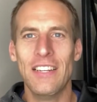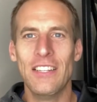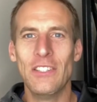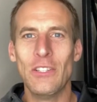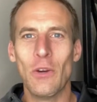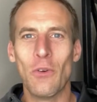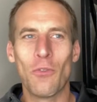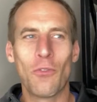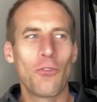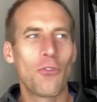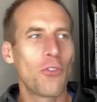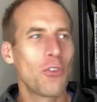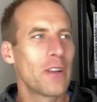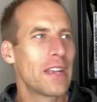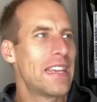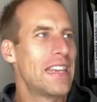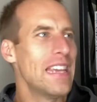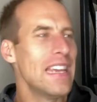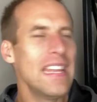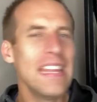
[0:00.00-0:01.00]
you know,
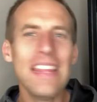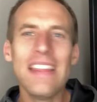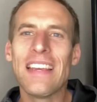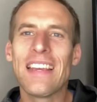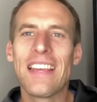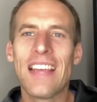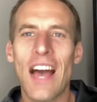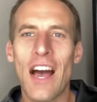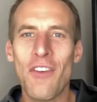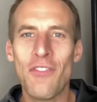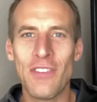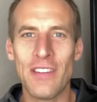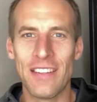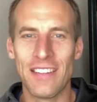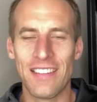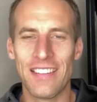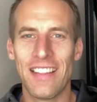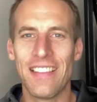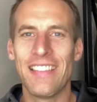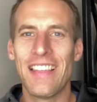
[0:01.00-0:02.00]
forgetting the
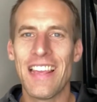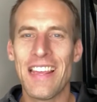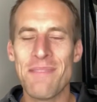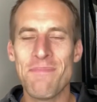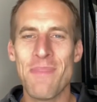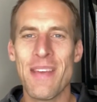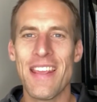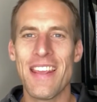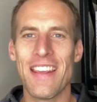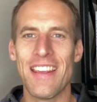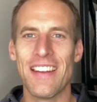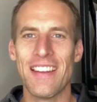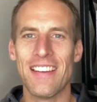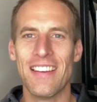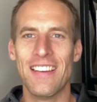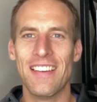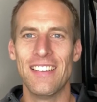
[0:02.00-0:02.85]
covenant that they had made